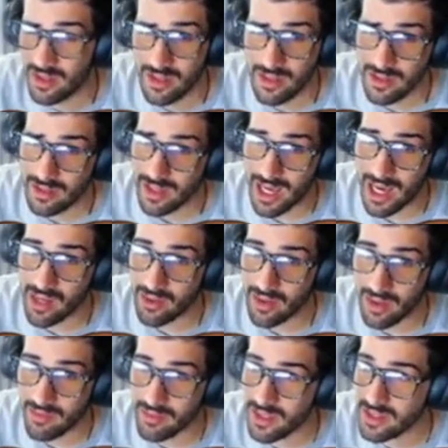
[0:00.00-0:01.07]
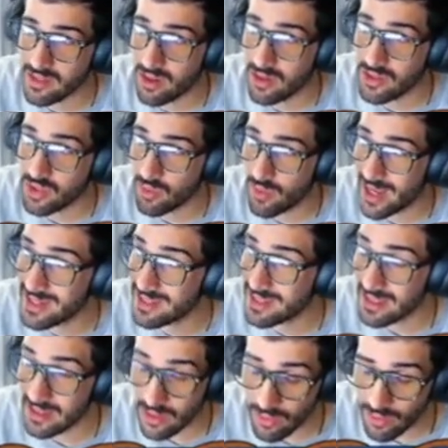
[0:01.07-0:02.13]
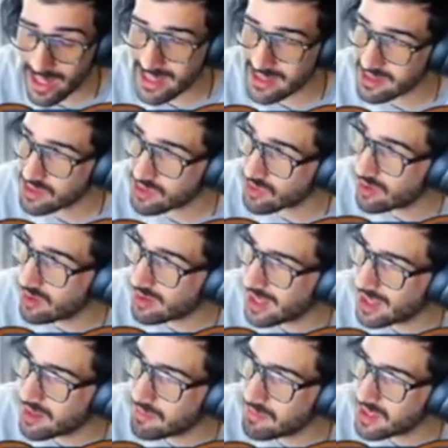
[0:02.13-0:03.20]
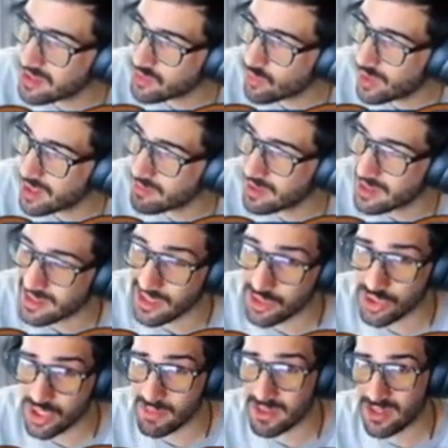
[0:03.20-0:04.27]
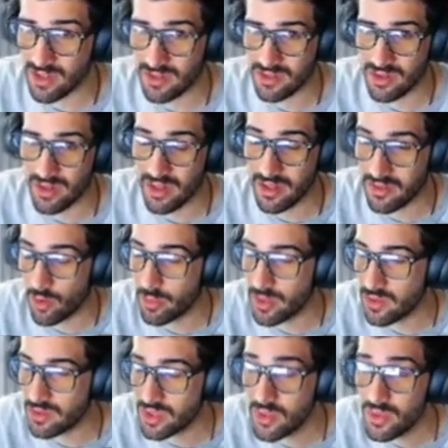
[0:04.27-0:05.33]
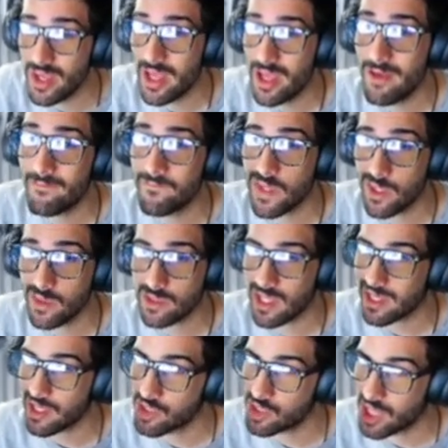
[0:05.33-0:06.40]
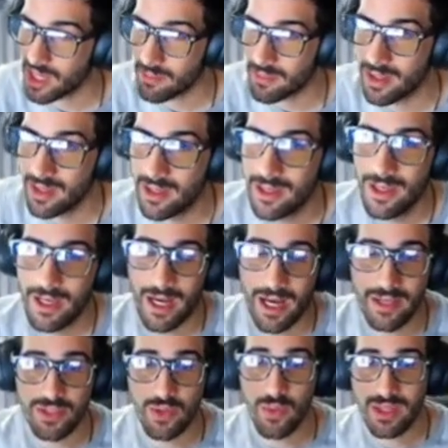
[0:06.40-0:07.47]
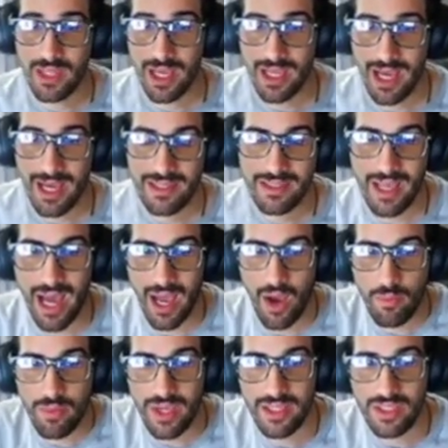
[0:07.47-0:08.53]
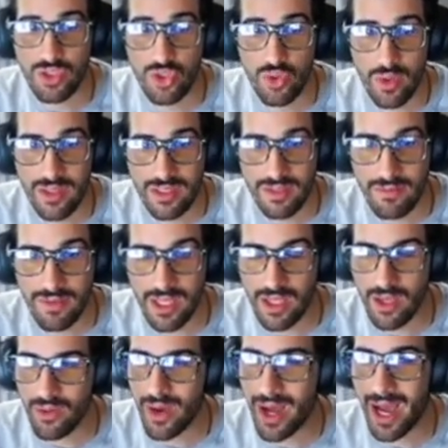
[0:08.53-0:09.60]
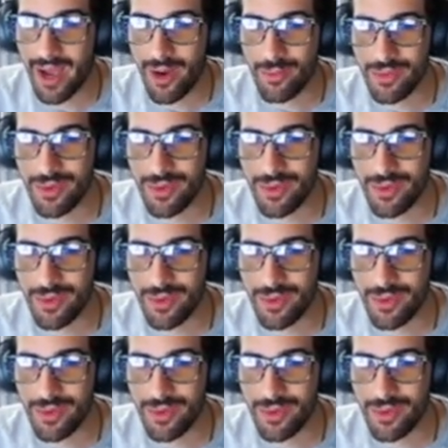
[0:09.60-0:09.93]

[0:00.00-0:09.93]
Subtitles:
I don't know. This card's crazy, crazy strong, and it being 20 bucks and the cheapest alternative to OPO2 feels like a shame. So with that, guys, I hope you guys enjoyed this video. I hope you